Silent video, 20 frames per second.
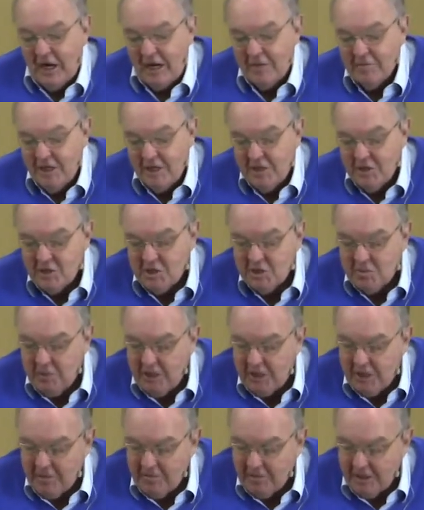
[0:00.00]
I'm going to
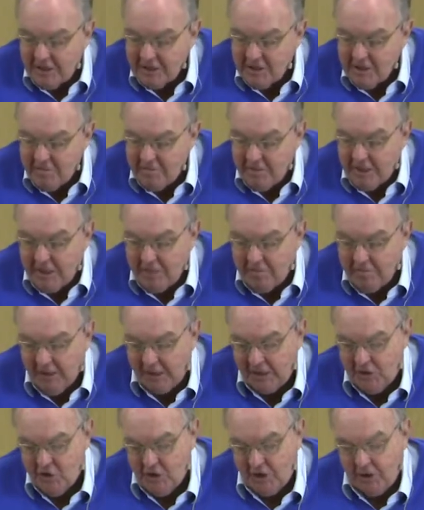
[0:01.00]
speak about the bigger
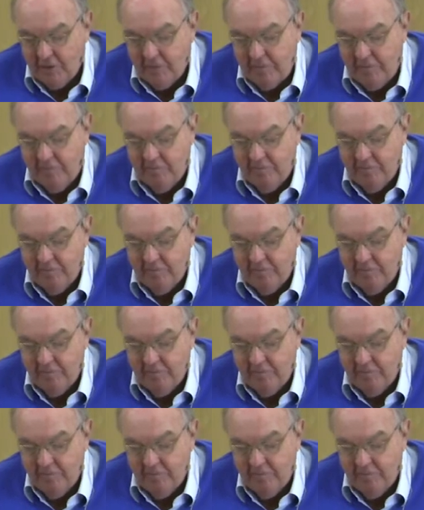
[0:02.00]
picture.